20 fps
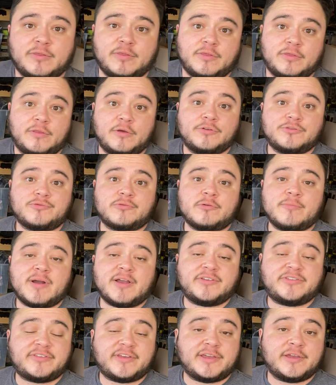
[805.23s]
Those were my
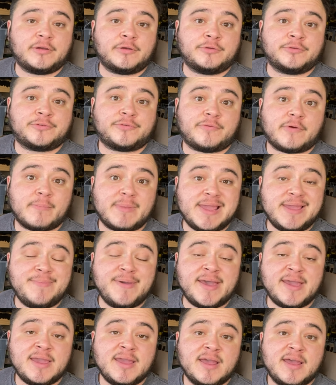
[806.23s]
sales from
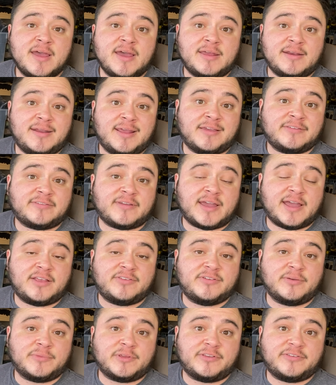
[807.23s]
eBay. Next, I had
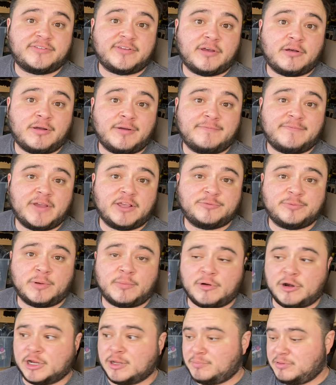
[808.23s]
something sell on Facebook
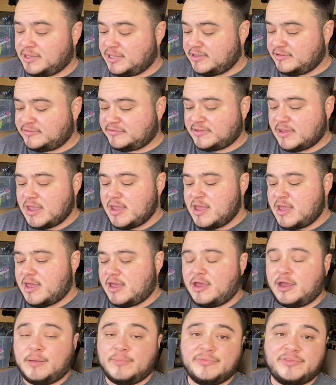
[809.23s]
Marketplace.
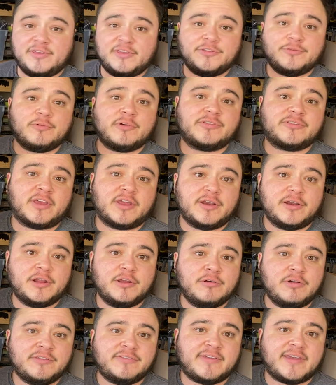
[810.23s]
This was a
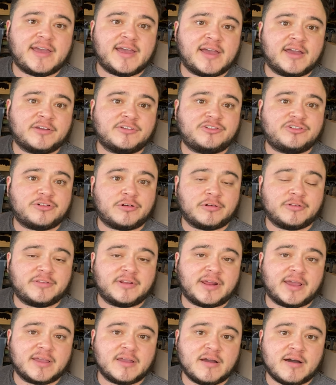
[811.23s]
new tag shirt
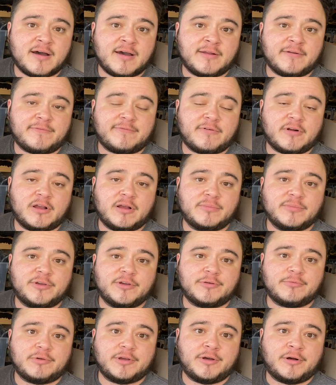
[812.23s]
that I got from
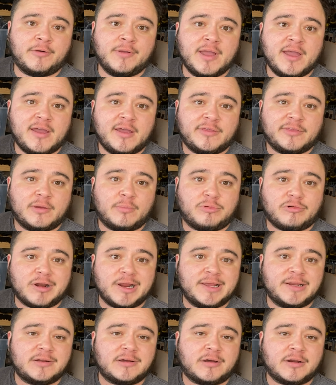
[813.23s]
Goodwill. The
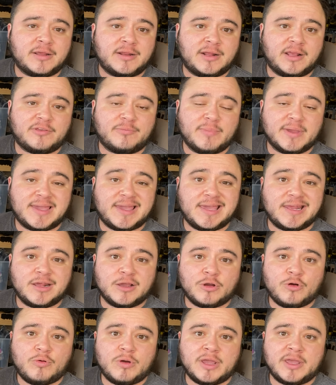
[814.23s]
brand on it is McKenna
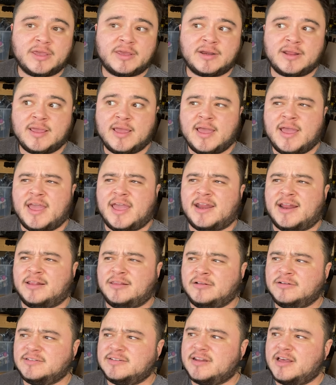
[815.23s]
Quinn, and I
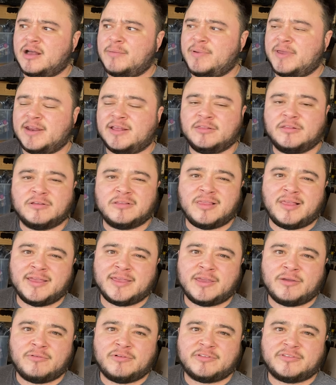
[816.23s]
looked it up, and it looked
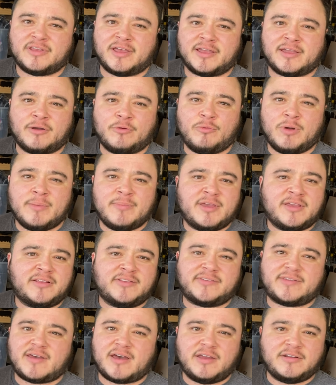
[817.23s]
like it was like a
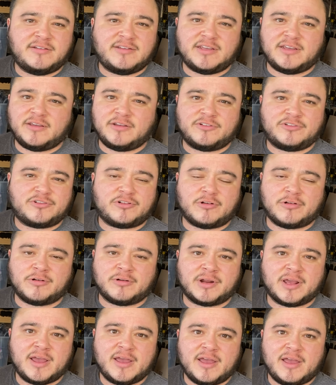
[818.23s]
women's hunting
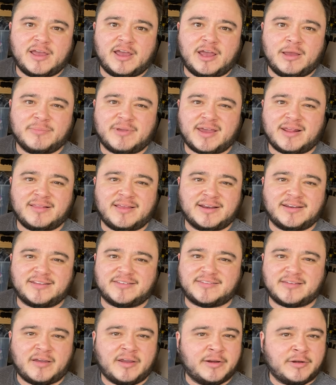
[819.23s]
shirt, kind of like
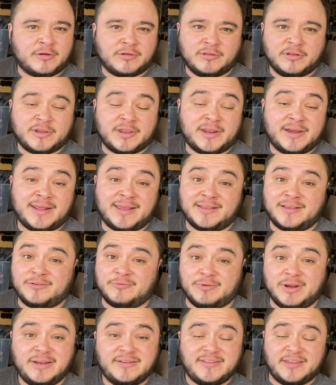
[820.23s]
designer looking. It
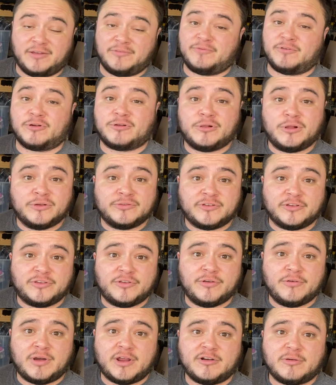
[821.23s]
retailed for close to
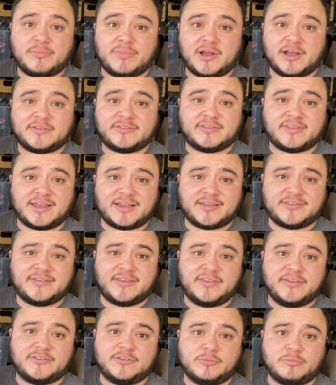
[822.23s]
200 bucks. And like I said,
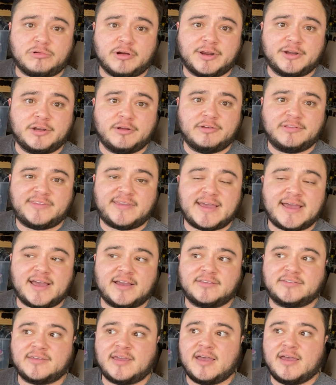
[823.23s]
this is brand new with
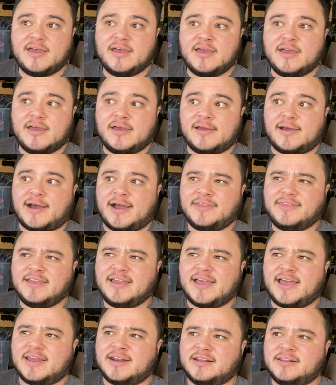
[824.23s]
tags. I think
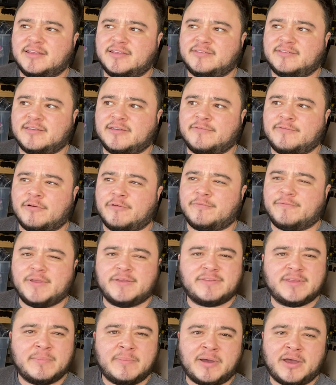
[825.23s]
I had it listed for
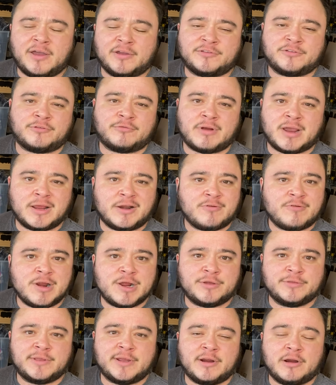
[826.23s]
50 bucks or right
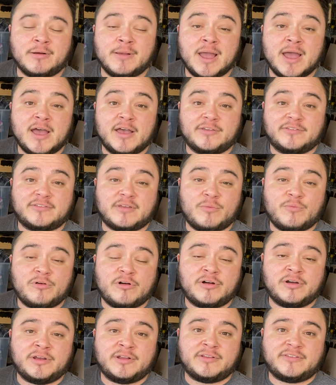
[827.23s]
around there.
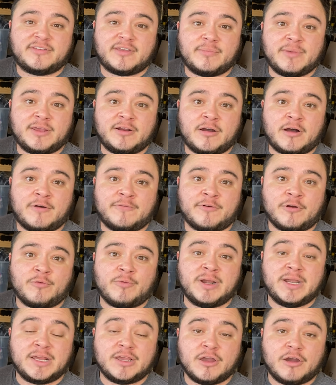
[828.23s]
Someone sent me an offer.
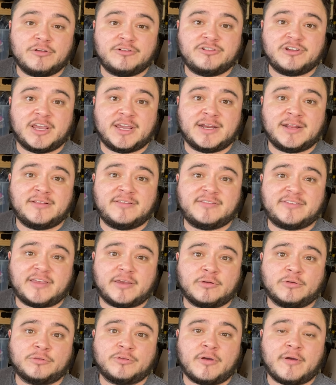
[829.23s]
We negotiated,
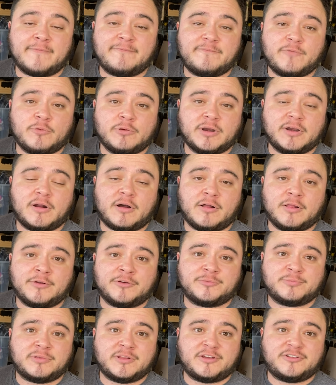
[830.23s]
settled on
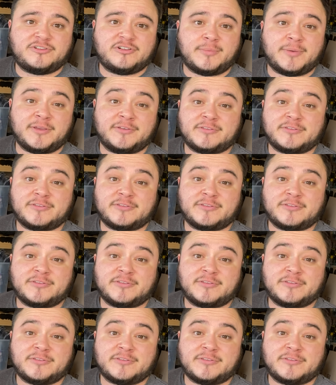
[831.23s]
$40 plus shipping.